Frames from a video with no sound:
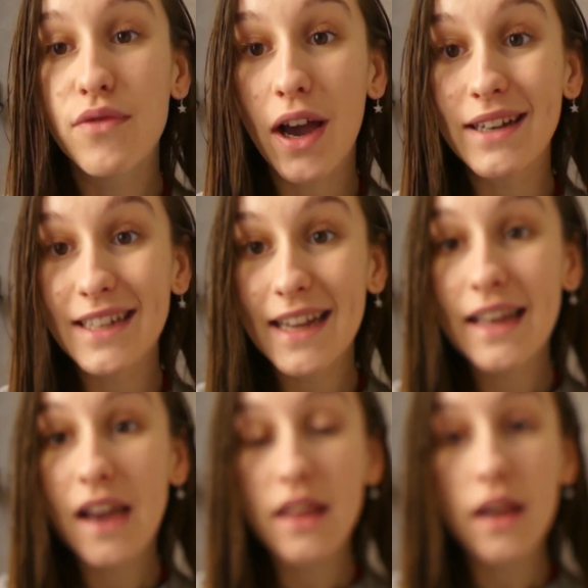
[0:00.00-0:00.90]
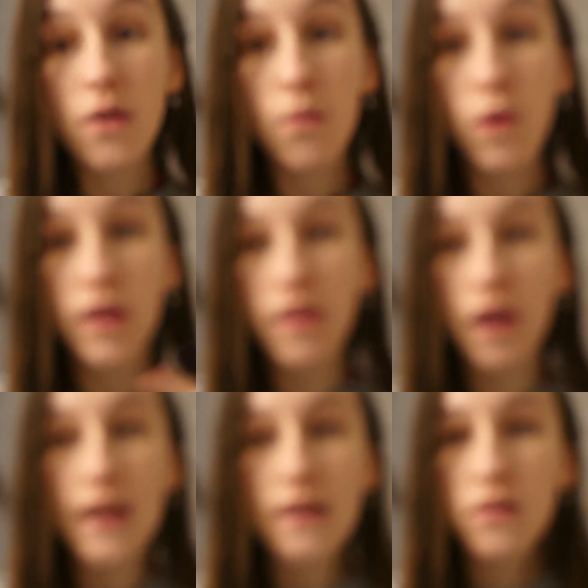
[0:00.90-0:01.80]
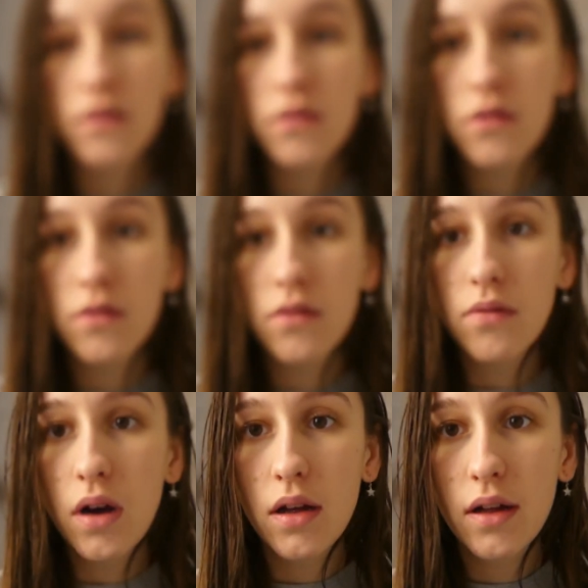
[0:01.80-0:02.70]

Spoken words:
ideally I think one night, ideally